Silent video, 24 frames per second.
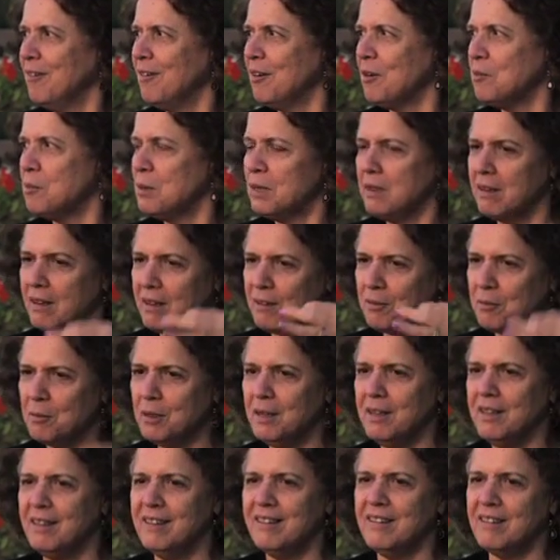I mean, they're
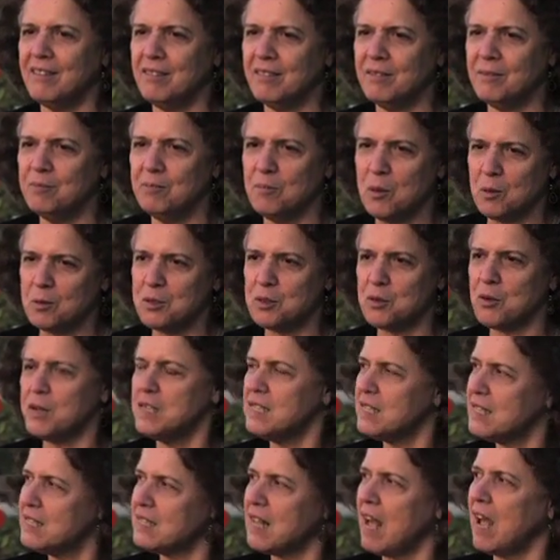really the most racist